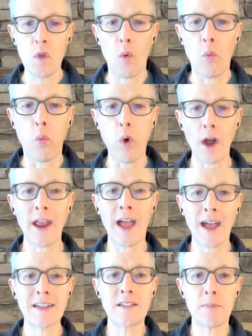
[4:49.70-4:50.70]
What
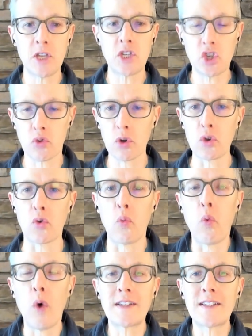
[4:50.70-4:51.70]
had to be true?
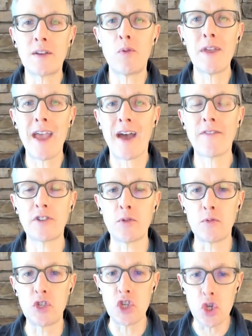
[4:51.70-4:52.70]
What did we have to
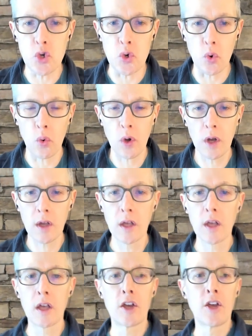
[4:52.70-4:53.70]
do
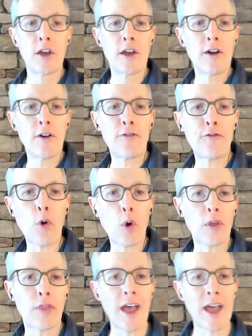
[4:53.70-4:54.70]

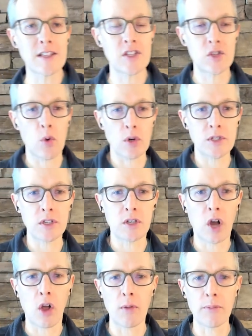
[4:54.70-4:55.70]
for that source in
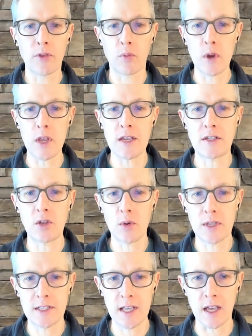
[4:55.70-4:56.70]
column 3 to
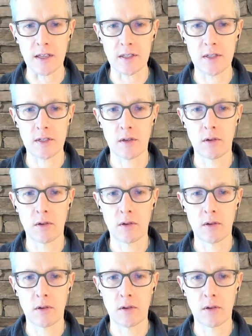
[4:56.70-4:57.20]
exist?